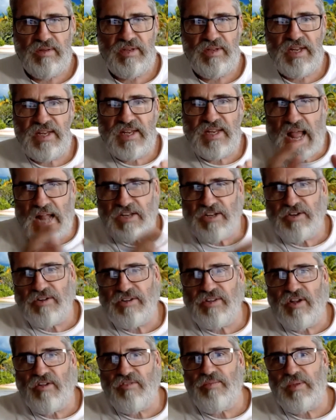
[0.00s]
detach
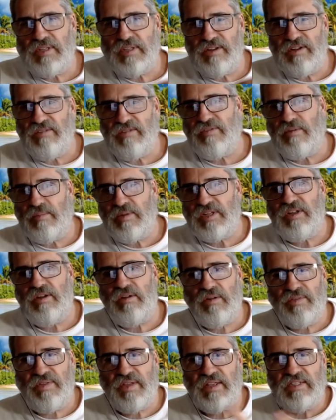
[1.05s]
yourself from
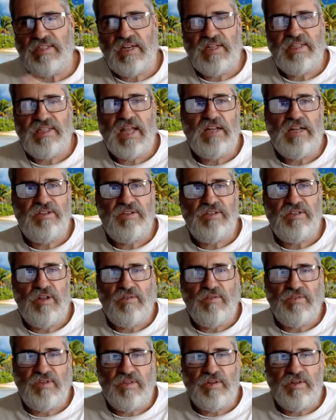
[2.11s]
material things and attach
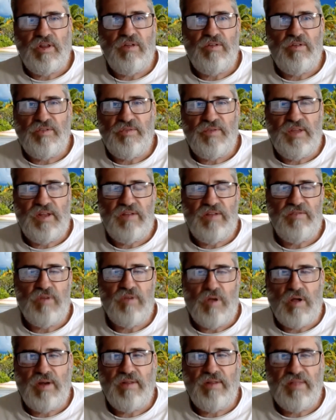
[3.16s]
yourself to the lotus feet of
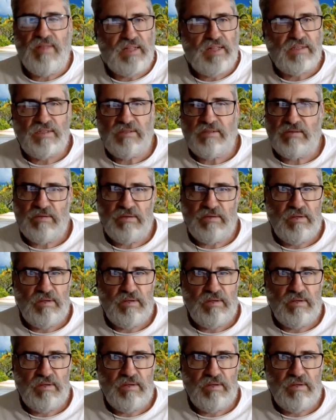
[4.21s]
God, and that's